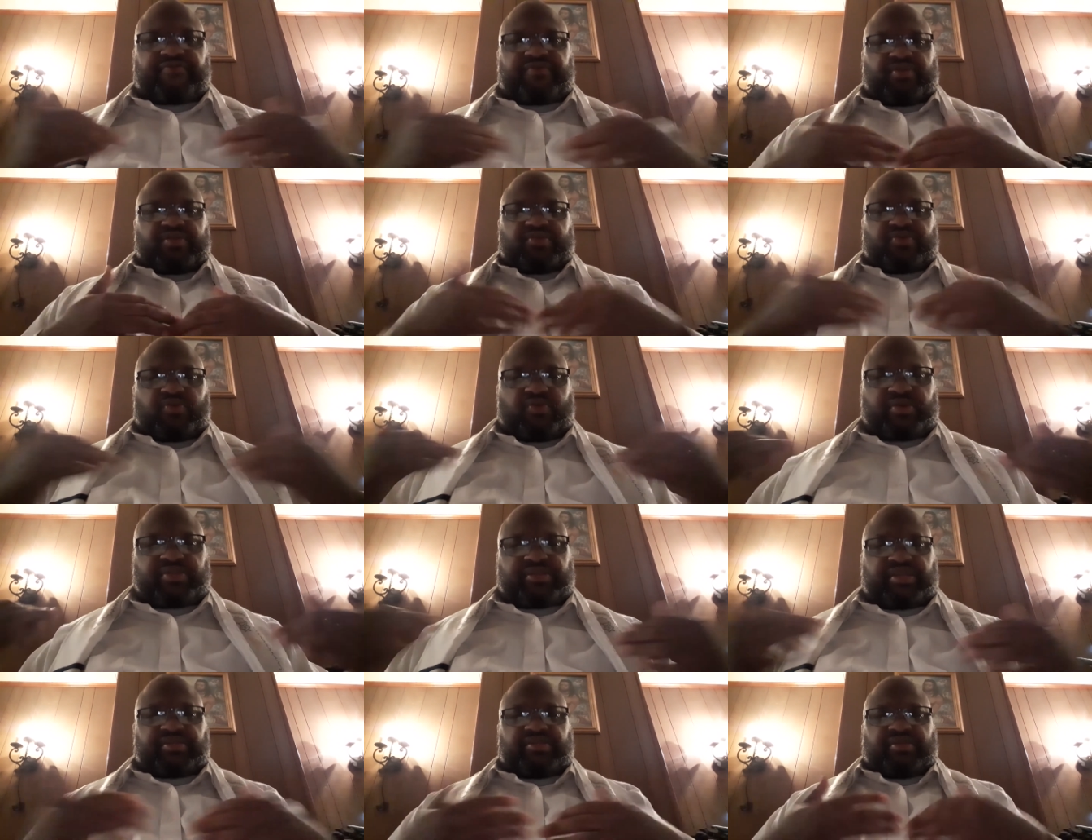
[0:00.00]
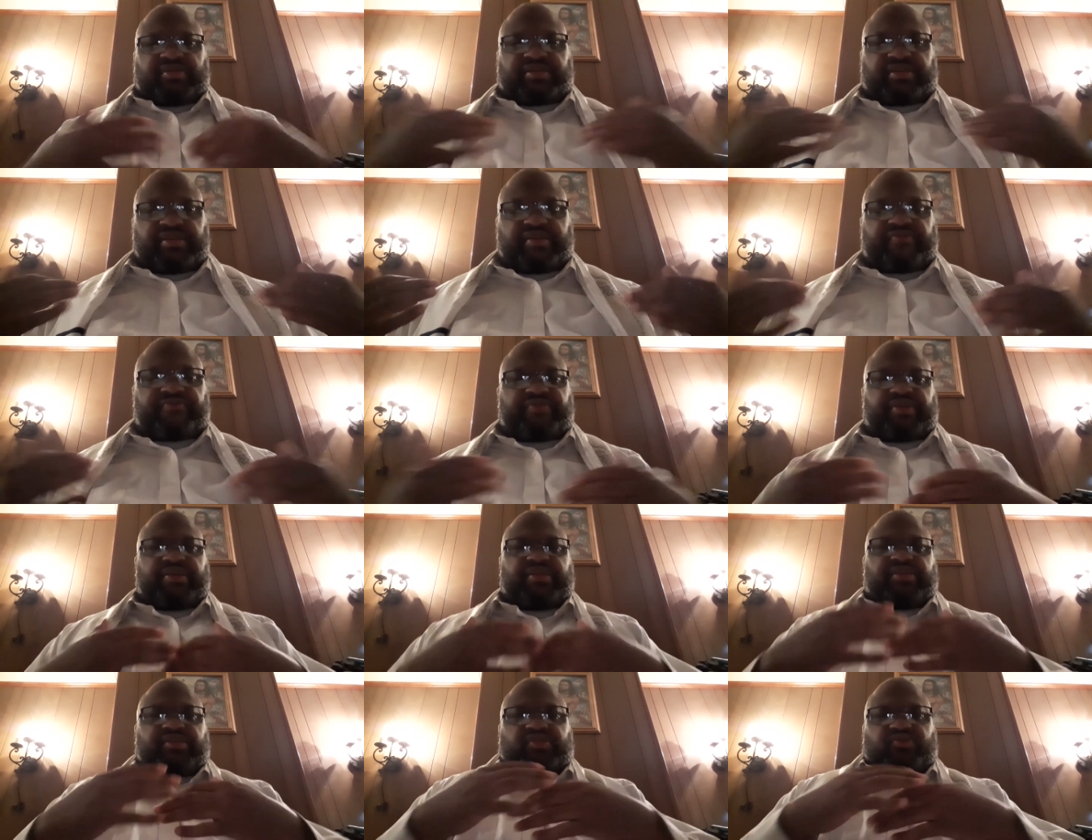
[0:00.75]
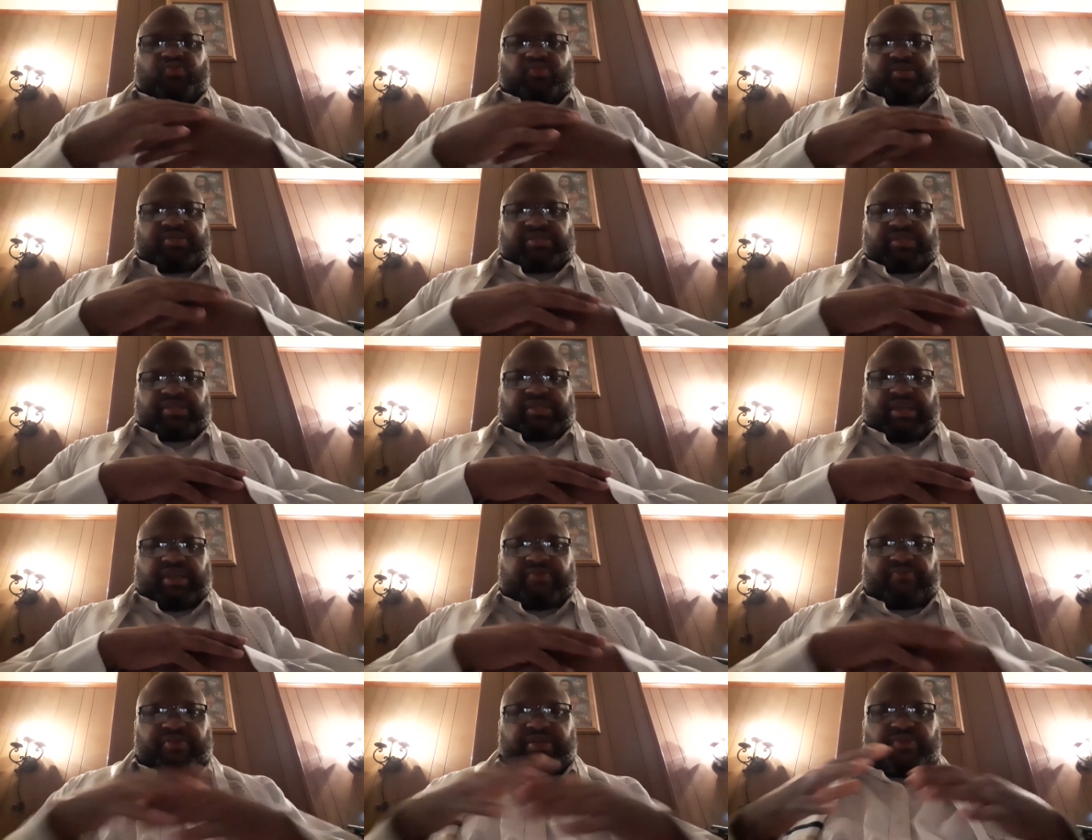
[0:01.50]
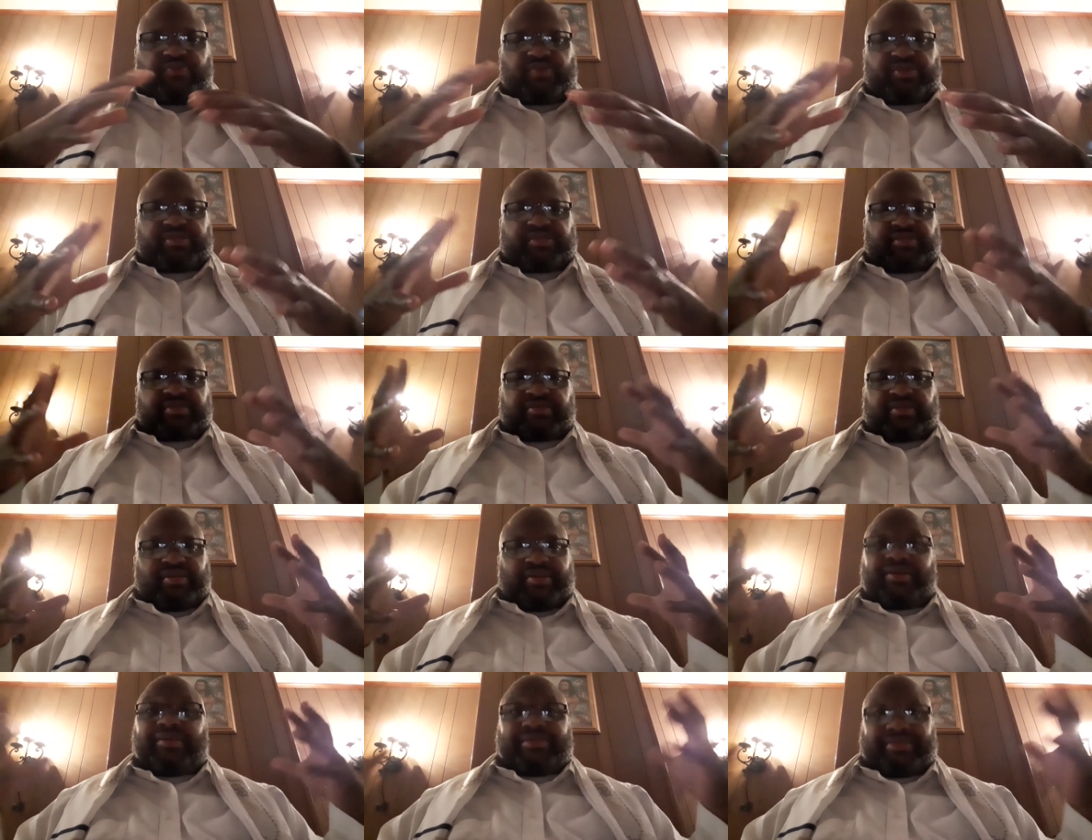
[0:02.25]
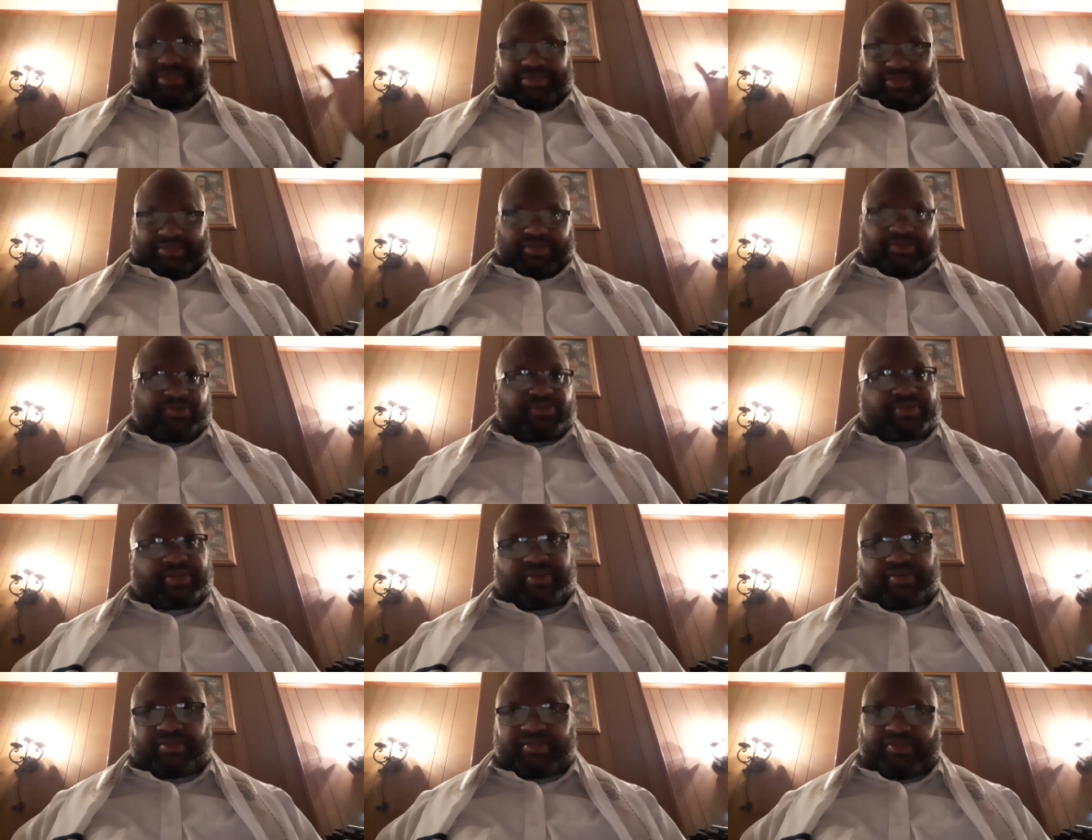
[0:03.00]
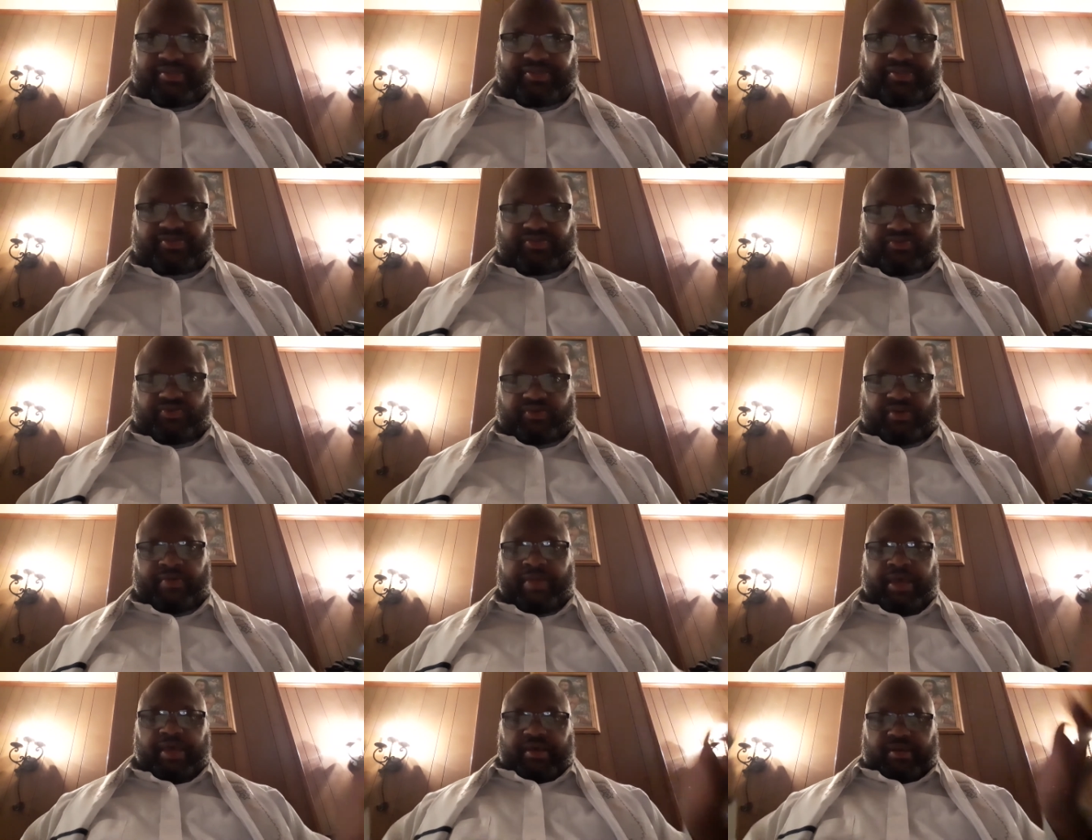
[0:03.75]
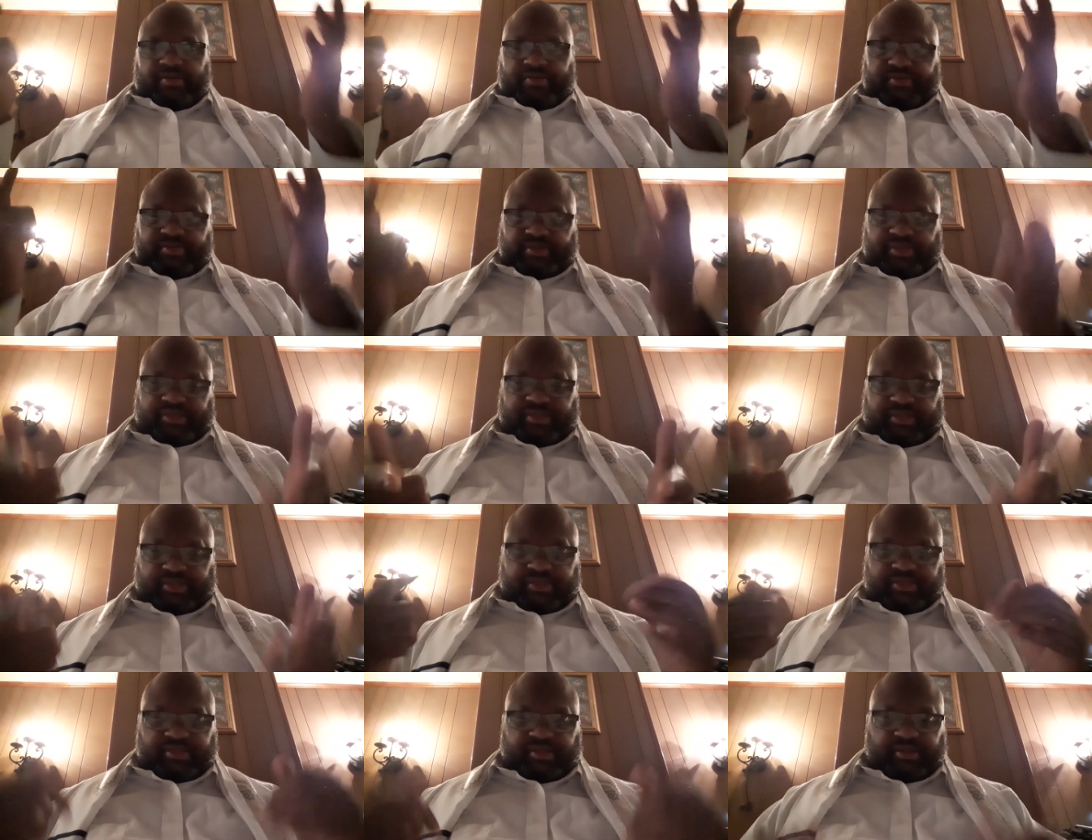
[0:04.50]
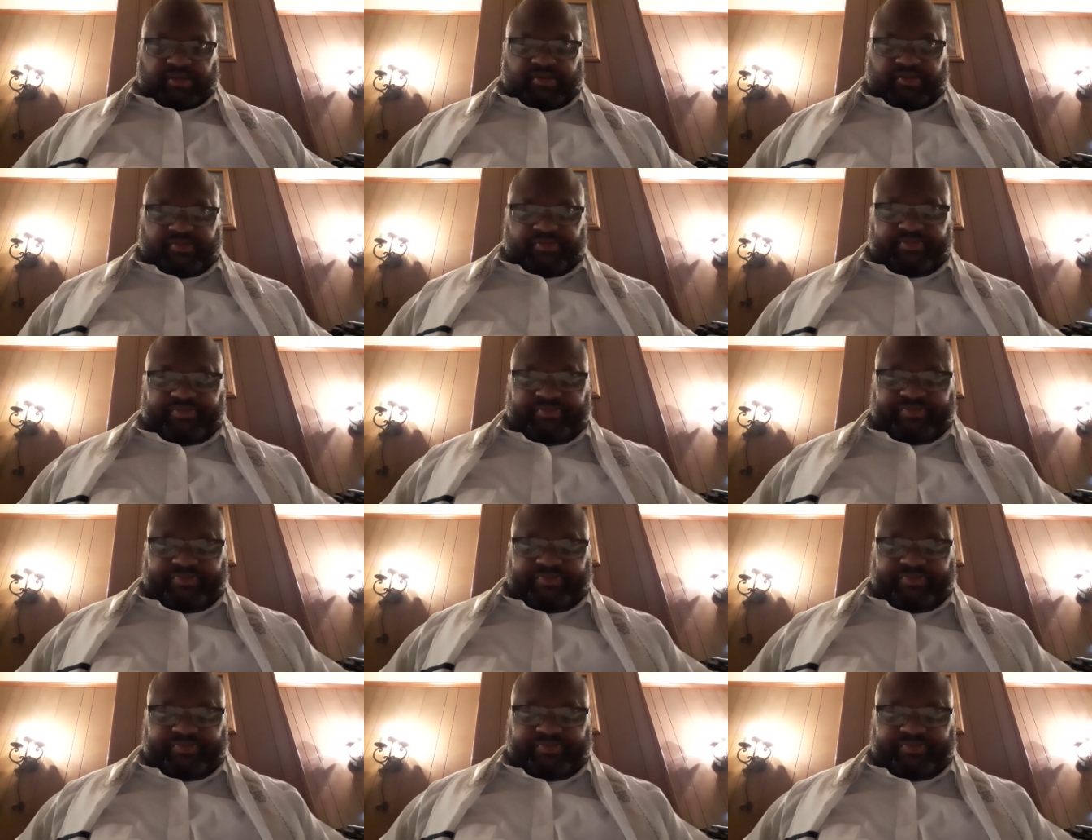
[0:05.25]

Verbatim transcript: your anointing, your gift. He just wants every he wants to steal, kill, and destroy. Let's continue.